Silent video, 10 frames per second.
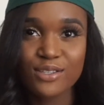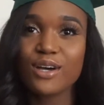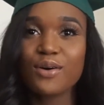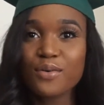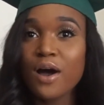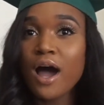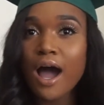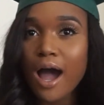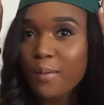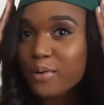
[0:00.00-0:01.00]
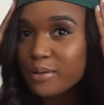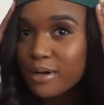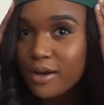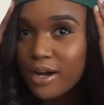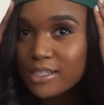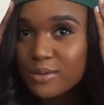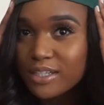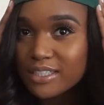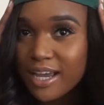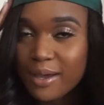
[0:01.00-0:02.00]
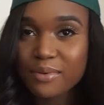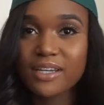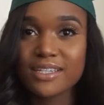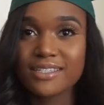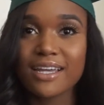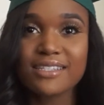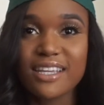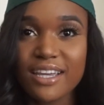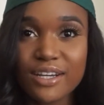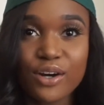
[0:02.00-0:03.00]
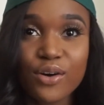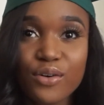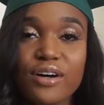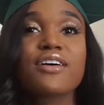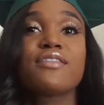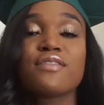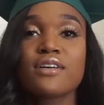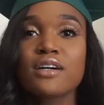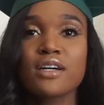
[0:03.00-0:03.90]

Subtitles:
So I'm wearing my graduation hat because that's the end goal of